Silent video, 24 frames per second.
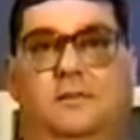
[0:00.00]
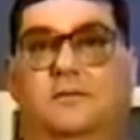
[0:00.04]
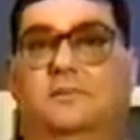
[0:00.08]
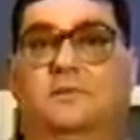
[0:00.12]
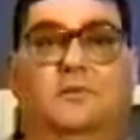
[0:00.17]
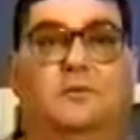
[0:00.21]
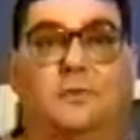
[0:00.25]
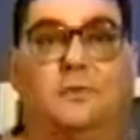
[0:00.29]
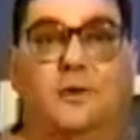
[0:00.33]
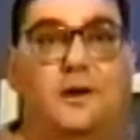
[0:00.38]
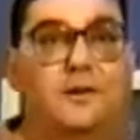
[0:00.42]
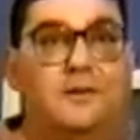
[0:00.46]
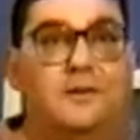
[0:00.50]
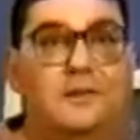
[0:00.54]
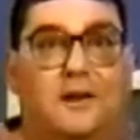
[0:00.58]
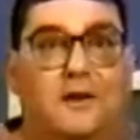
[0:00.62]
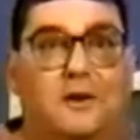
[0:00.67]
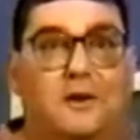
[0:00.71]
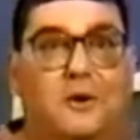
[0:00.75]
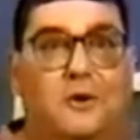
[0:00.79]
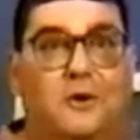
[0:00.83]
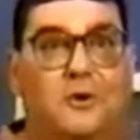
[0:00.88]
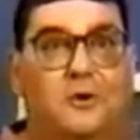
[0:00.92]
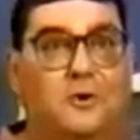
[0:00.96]
that they're trying to
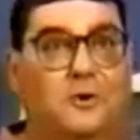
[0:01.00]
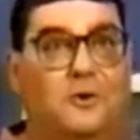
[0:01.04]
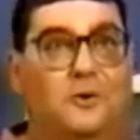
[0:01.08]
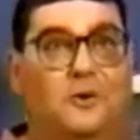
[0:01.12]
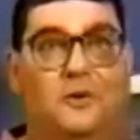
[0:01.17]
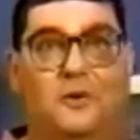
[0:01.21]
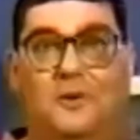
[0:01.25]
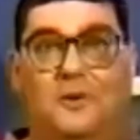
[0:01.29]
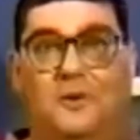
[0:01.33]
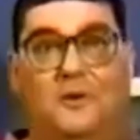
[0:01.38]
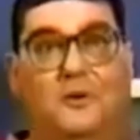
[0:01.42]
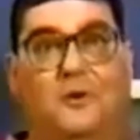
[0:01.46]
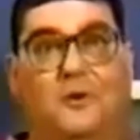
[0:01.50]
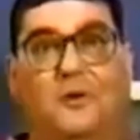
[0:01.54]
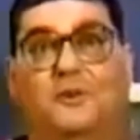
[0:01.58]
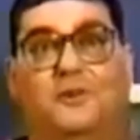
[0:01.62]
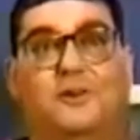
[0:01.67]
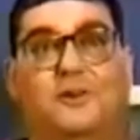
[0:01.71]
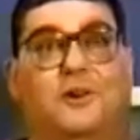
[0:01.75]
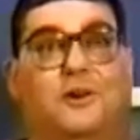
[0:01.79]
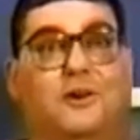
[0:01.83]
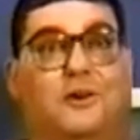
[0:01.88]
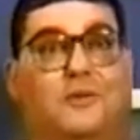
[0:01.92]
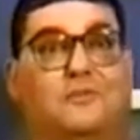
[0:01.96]
take all
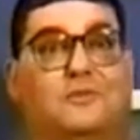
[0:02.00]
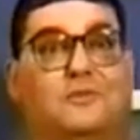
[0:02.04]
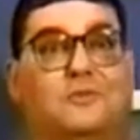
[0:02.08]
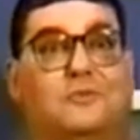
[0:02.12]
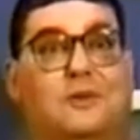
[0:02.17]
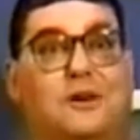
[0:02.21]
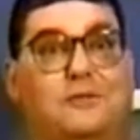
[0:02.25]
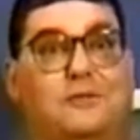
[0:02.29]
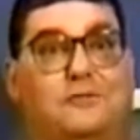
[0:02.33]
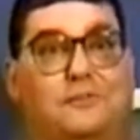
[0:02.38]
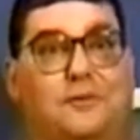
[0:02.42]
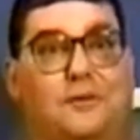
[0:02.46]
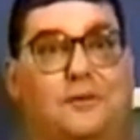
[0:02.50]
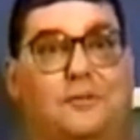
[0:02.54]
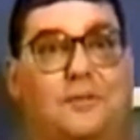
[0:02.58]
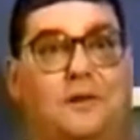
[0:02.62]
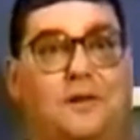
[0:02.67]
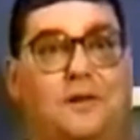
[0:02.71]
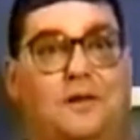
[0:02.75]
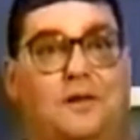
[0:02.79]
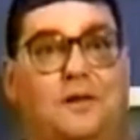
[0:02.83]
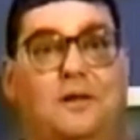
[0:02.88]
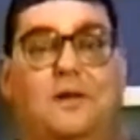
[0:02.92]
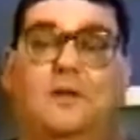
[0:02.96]
the arms away from.
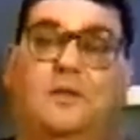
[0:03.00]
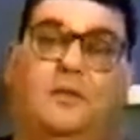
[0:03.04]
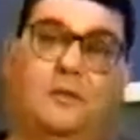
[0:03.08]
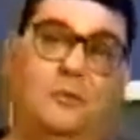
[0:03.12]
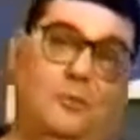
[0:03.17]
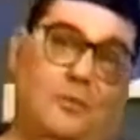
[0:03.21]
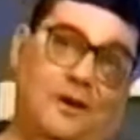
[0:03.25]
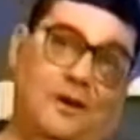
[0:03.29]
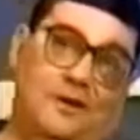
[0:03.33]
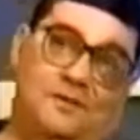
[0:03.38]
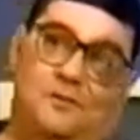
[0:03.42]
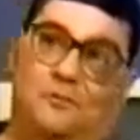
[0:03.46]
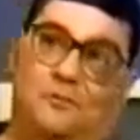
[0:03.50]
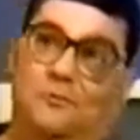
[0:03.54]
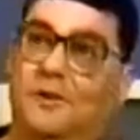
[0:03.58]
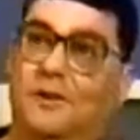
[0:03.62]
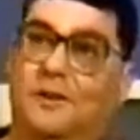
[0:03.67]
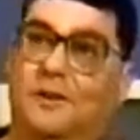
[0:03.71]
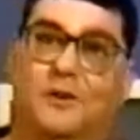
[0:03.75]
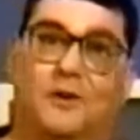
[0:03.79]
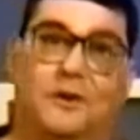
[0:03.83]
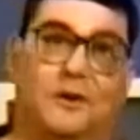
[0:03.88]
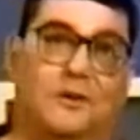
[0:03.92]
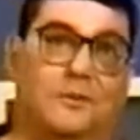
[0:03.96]
The ones that
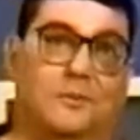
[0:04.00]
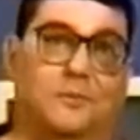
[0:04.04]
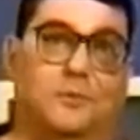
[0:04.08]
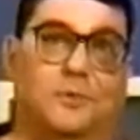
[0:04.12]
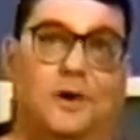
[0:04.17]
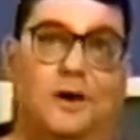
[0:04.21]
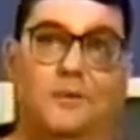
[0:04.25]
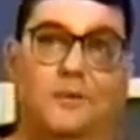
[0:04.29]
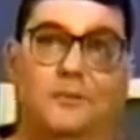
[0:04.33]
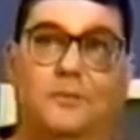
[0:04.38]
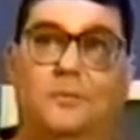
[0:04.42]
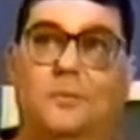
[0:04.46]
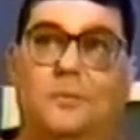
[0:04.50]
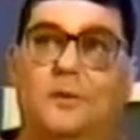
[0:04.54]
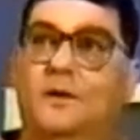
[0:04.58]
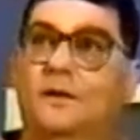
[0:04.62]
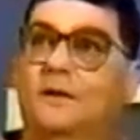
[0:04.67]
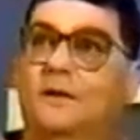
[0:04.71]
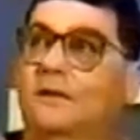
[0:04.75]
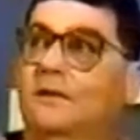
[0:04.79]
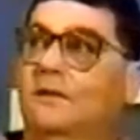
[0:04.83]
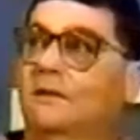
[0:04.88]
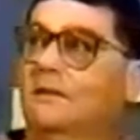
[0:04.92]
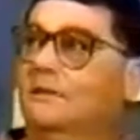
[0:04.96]
really are the problem,
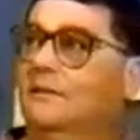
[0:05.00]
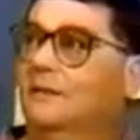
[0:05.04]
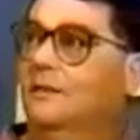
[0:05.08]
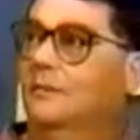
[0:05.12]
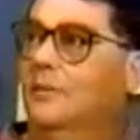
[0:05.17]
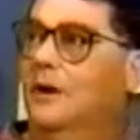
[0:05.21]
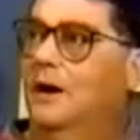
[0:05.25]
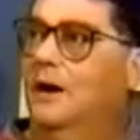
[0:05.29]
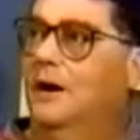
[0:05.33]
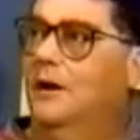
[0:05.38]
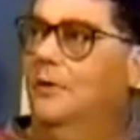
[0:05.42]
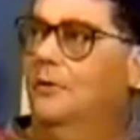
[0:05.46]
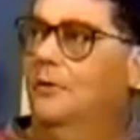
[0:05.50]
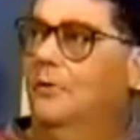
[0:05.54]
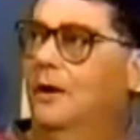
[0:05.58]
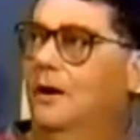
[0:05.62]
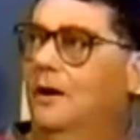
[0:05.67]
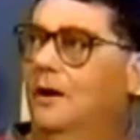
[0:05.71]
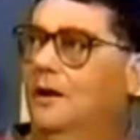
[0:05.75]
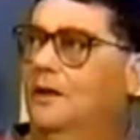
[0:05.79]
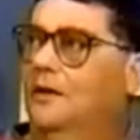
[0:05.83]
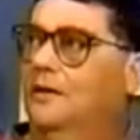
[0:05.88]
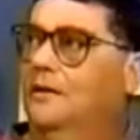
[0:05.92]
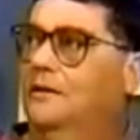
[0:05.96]

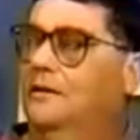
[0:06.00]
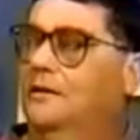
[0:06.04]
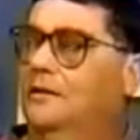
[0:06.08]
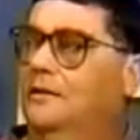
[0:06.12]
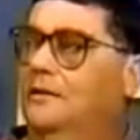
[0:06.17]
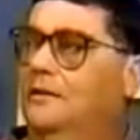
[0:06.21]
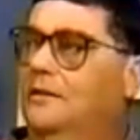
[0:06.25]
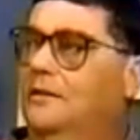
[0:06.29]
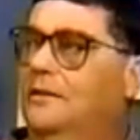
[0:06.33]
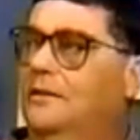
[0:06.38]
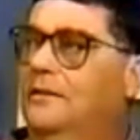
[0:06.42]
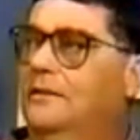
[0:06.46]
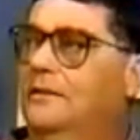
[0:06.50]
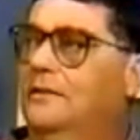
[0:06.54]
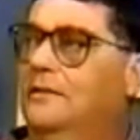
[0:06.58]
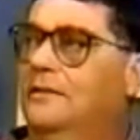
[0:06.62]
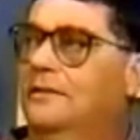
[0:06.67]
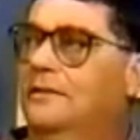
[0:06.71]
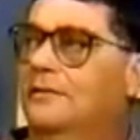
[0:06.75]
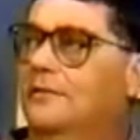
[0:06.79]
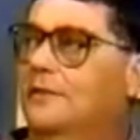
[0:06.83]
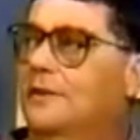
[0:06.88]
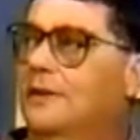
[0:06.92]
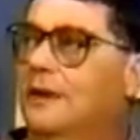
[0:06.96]
somehow
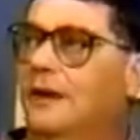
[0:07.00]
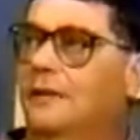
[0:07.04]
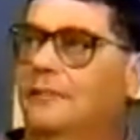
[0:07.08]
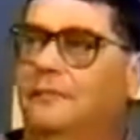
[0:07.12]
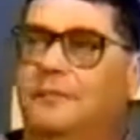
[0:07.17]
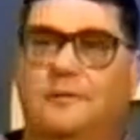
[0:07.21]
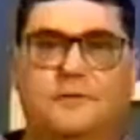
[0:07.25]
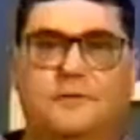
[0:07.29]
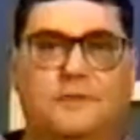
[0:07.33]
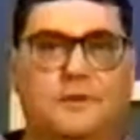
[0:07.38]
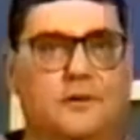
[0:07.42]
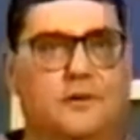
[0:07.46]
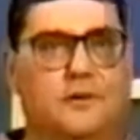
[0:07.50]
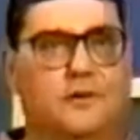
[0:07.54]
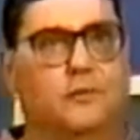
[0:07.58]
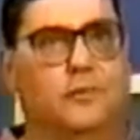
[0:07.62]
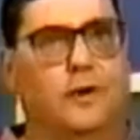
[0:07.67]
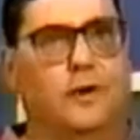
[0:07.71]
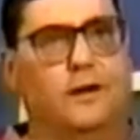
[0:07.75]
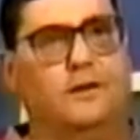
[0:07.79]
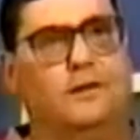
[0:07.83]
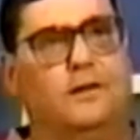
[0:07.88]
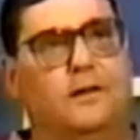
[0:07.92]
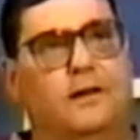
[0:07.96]
the efforts aren't
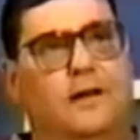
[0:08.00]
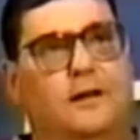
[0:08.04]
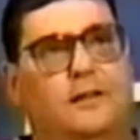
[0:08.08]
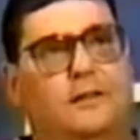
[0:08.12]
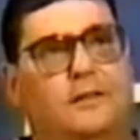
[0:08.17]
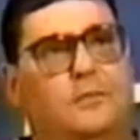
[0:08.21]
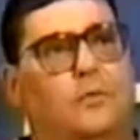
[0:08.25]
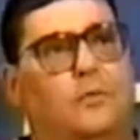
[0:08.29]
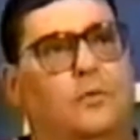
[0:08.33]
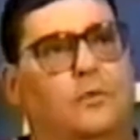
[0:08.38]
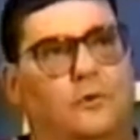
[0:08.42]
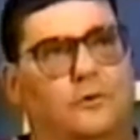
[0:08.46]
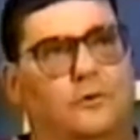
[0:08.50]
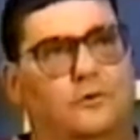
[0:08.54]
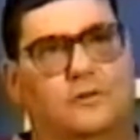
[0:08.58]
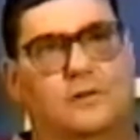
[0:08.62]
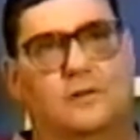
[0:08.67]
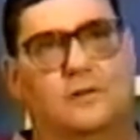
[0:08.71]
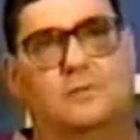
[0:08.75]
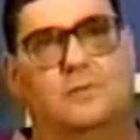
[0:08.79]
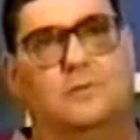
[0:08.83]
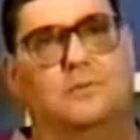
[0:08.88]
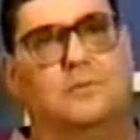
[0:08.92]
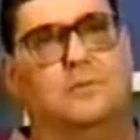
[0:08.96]
directed at them or don't
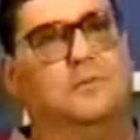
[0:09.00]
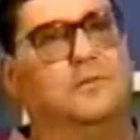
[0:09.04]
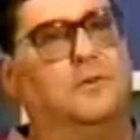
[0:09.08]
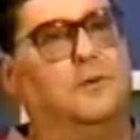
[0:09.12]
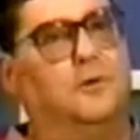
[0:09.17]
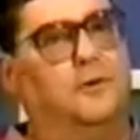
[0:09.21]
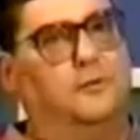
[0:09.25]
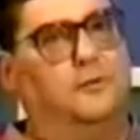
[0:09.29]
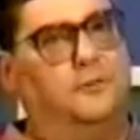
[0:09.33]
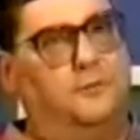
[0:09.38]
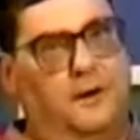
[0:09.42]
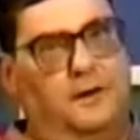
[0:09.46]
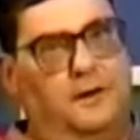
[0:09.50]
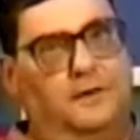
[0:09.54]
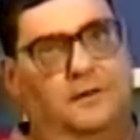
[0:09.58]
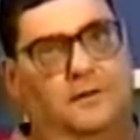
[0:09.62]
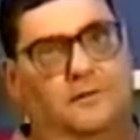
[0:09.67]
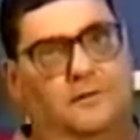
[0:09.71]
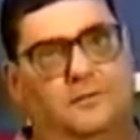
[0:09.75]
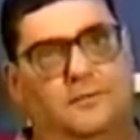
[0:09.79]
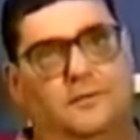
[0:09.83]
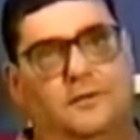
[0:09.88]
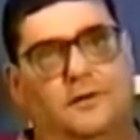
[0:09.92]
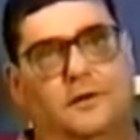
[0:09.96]
seem to be very
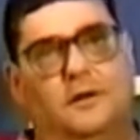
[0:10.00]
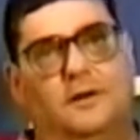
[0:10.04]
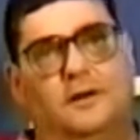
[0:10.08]
effective.